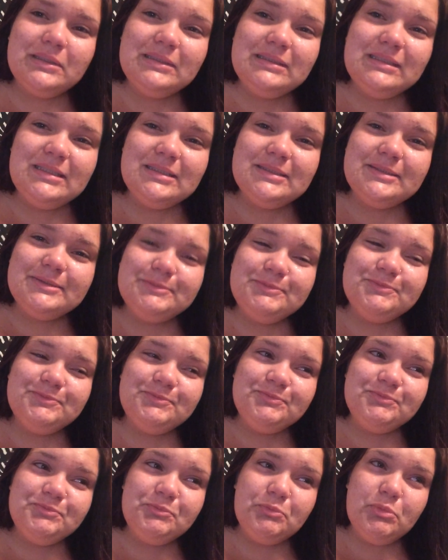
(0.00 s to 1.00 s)
on and
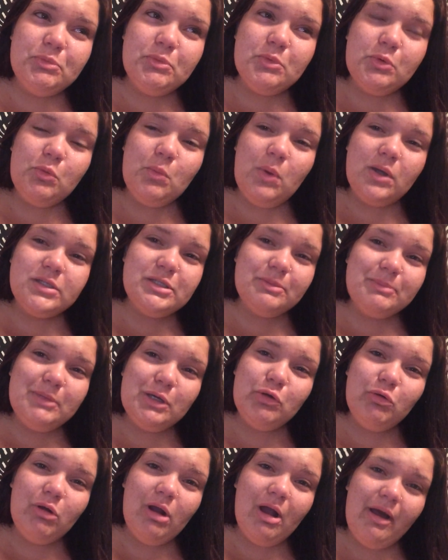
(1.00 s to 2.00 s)
watching me
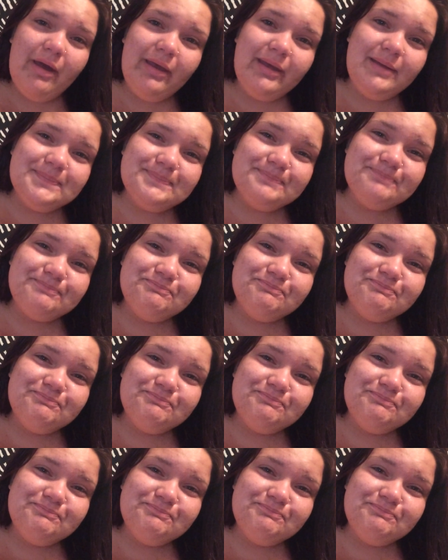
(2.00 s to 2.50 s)
cry.